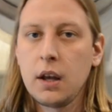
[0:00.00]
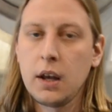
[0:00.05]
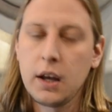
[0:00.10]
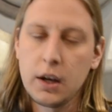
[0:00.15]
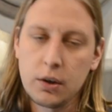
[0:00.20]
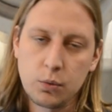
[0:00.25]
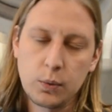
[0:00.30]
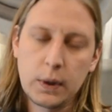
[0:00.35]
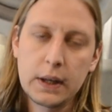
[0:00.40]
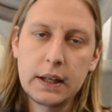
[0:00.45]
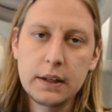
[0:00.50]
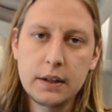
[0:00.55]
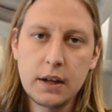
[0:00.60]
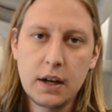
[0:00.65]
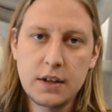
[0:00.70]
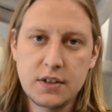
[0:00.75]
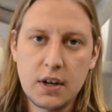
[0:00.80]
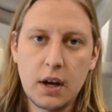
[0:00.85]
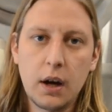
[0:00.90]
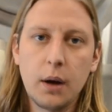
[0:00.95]
It really
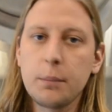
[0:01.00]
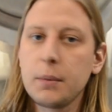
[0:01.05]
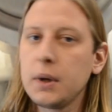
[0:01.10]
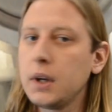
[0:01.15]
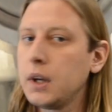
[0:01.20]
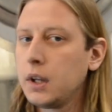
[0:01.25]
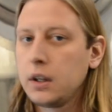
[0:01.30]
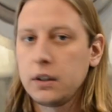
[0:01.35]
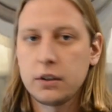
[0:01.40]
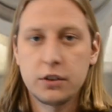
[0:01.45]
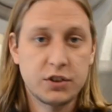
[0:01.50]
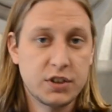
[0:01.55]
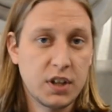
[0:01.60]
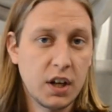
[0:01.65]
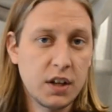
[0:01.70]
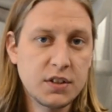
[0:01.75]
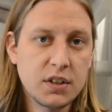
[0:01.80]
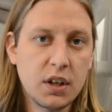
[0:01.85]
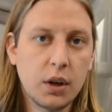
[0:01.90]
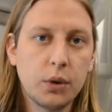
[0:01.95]
does help. There's
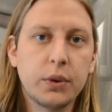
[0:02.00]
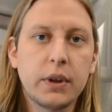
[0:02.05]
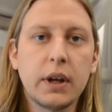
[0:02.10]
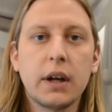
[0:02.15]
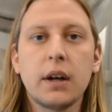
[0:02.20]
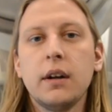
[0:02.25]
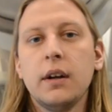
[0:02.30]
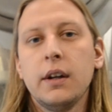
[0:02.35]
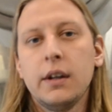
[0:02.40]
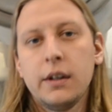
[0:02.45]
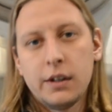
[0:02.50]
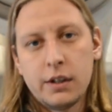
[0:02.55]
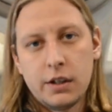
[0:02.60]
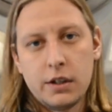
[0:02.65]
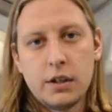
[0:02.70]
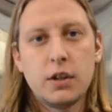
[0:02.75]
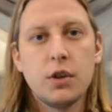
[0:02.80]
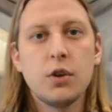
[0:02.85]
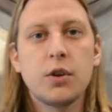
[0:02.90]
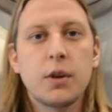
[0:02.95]
tons out there.
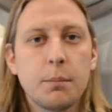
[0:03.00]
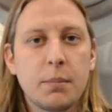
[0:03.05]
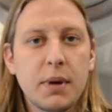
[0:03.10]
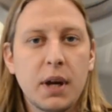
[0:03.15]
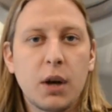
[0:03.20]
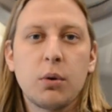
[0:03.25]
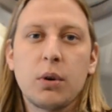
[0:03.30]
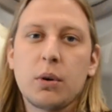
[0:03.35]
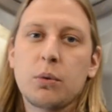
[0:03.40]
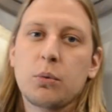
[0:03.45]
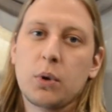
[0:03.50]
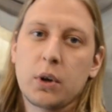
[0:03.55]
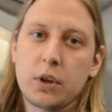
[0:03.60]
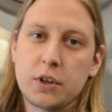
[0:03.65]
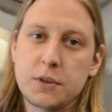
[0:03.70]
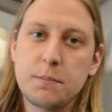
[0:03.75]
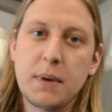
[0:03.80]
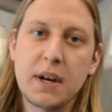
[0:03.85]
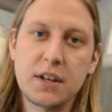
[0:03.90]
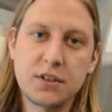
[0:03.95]
You can pick what
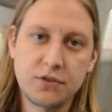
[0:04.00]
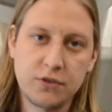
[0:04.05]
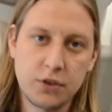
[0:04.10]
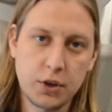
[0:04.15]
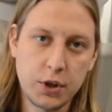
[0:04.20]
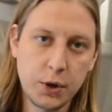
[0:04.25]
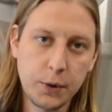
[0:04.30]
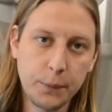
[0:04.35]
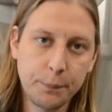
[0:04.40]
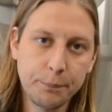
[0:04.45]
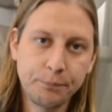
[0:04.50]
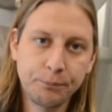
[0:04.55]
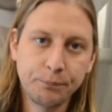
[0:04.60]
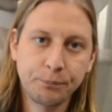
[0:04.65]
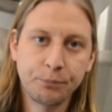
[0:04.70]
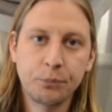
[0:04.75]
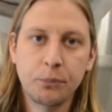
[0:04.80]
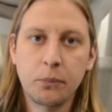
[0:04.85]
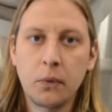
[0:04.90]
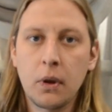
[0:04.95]
works best for you.
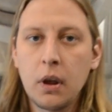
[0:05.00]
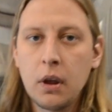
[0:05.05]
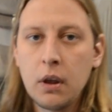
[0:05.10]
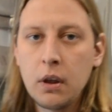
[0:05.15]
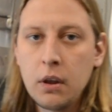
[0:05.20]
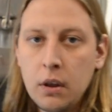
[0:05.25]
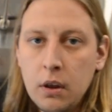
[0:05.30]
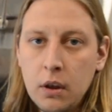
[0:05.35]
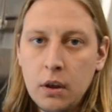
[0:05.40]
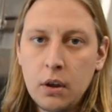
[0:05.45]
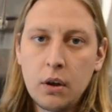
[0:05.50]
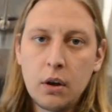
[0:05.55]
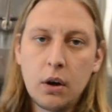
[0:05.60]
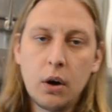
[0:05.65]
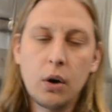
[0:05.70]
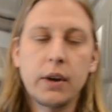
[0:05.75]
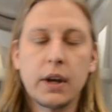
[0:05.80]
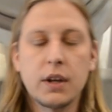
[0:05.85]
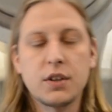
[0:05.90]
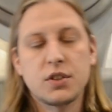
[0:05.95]

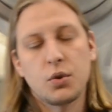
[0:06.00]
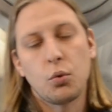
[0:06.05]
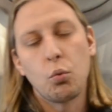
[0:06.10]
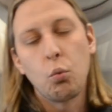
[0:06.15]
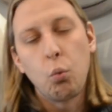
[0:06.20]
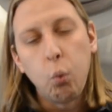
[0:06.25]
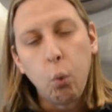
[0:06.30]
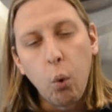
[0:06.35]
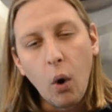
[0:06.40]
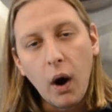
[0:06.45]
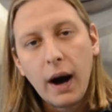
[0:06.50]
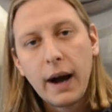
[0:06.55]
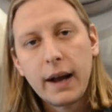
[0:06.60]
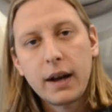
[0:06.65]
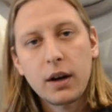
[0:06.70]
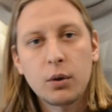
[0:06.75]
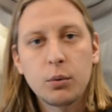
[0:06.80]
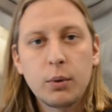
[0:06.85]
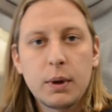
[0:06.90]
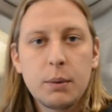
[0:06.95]
Okay, so why
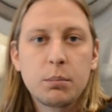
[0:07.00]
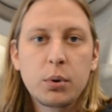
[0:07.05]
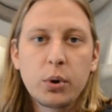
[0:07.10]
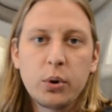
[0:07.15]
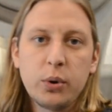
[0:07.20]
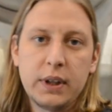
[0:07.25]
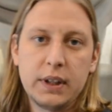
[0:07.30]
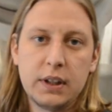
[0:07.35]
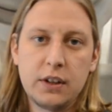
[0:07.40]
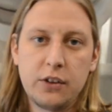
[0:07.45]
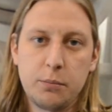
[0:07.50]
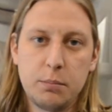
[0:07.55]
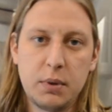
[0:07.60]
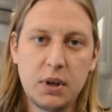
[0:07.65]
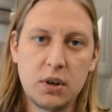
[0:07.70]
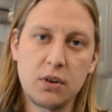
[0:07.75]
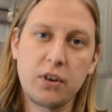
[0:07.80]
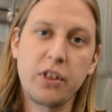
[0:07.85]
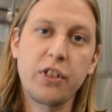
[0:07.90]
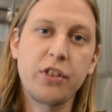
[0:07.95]
are we brewing this
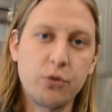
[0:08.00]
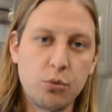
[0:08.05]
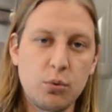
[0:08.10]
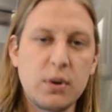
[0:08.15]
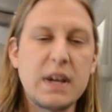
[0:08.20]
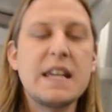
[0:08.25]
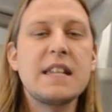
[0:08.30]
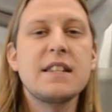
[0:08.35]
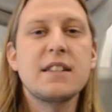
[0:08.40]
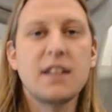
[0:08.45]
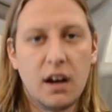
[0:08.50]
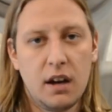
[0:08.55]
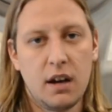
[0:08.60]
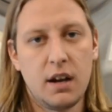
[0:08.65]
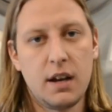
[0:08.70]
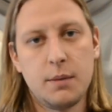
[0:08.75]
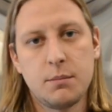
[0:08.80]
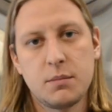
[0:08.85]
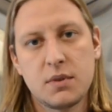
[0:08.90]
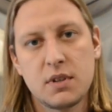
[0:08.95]
beer 3
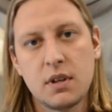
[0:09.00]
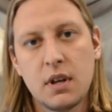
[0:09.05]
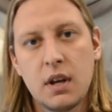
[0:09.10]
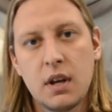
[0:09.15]
times?